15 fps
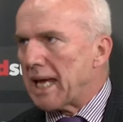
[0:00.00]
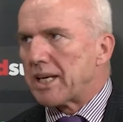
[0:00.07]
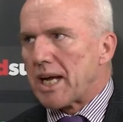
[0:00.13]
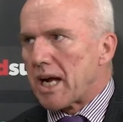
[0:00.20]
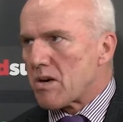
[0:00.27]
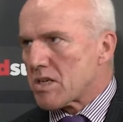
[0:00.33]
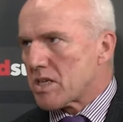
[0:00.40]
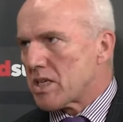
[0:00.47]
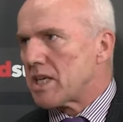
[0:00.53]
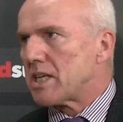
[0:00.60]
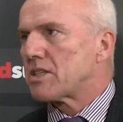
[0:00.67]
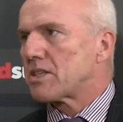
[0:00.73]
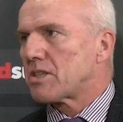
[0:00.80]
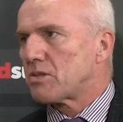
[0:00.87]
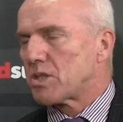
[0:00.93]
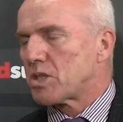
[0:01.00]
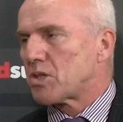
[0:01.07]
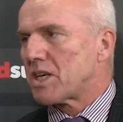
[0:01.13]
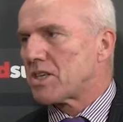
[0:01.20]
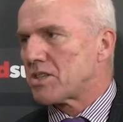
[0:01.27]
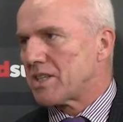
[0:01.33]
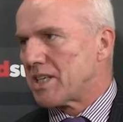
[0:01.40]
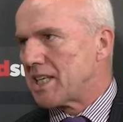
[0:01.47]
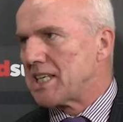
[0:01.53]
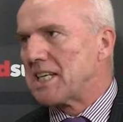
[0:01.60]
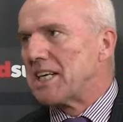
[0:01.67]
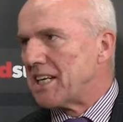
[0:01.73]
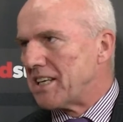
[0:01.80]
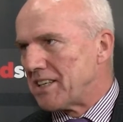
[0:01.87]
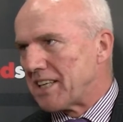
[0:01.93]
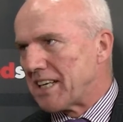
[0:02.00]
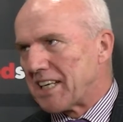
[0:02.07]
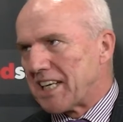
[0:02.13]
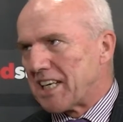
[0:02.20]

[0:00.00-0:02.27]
guarantees to a trustee they're going